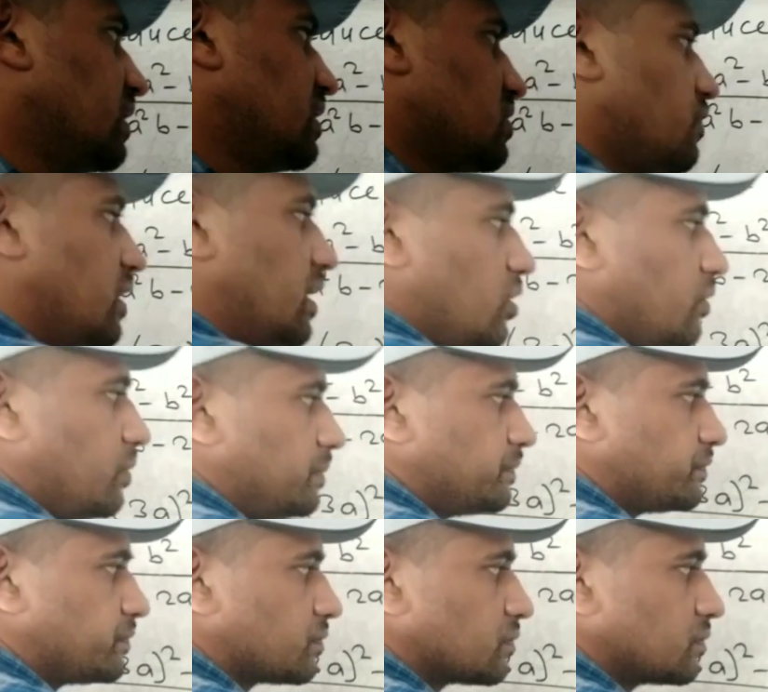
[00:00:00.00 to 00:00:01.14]
this video
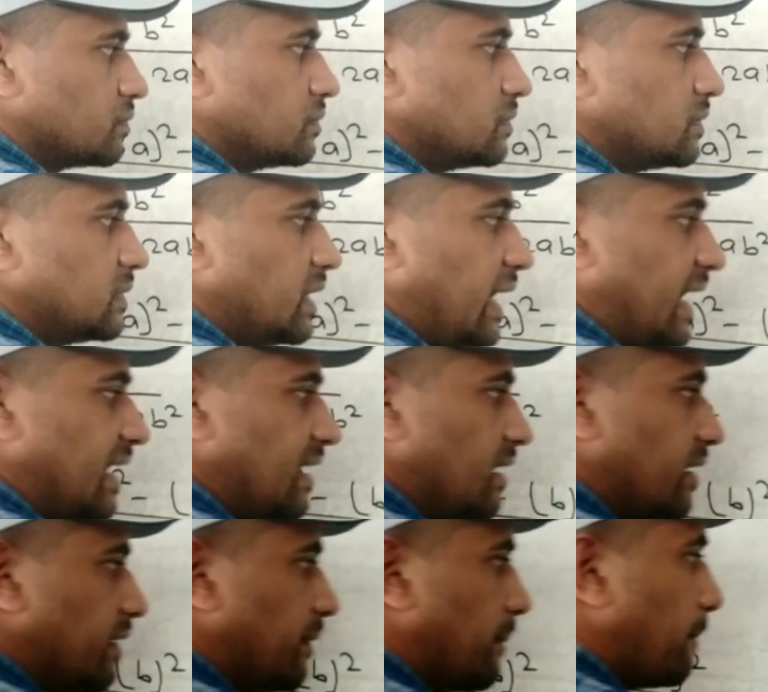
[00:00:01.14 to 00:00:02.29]
and
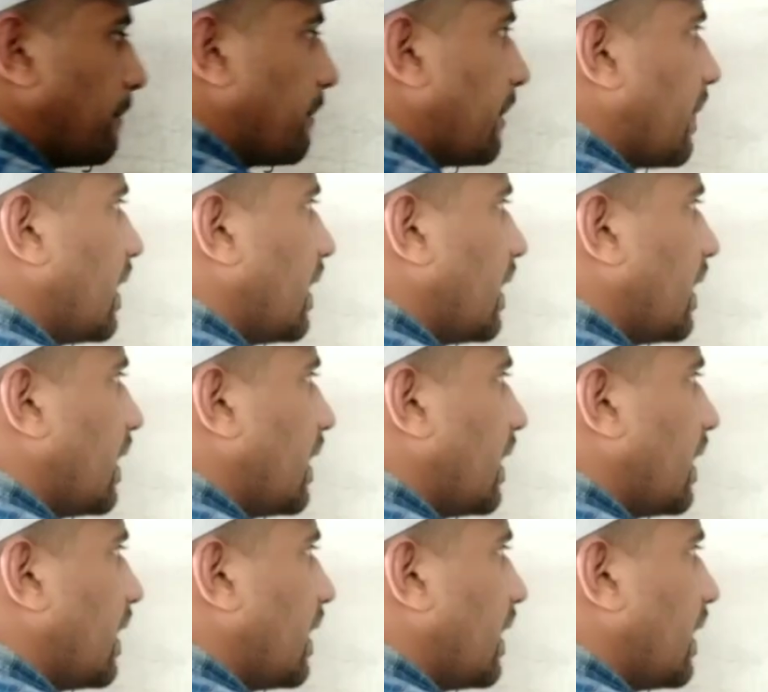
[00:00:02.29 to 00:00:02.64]
learn.